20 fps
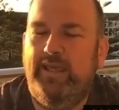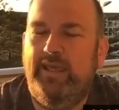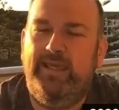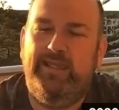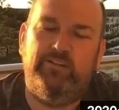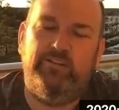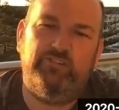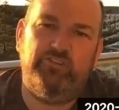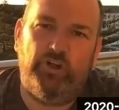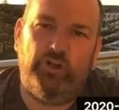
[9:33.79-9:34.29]

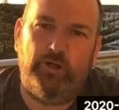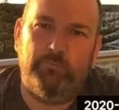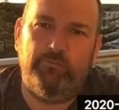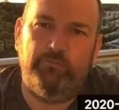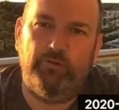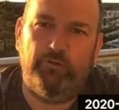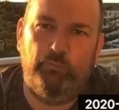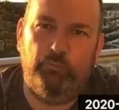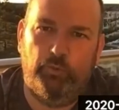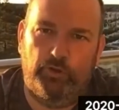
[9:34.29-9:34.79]
in terms
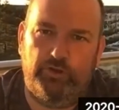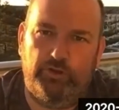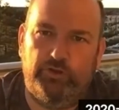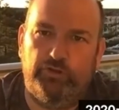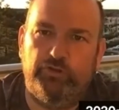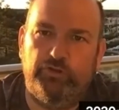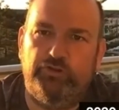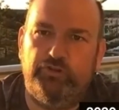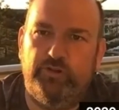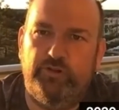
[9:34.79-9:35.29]
of
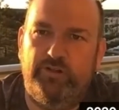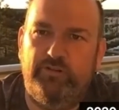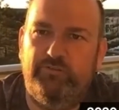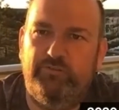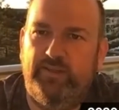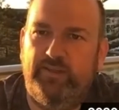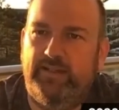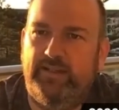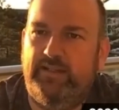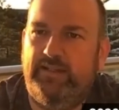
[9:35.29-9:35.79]

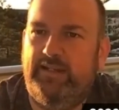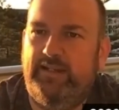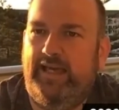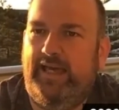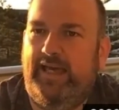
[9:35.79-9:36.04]
worker-driven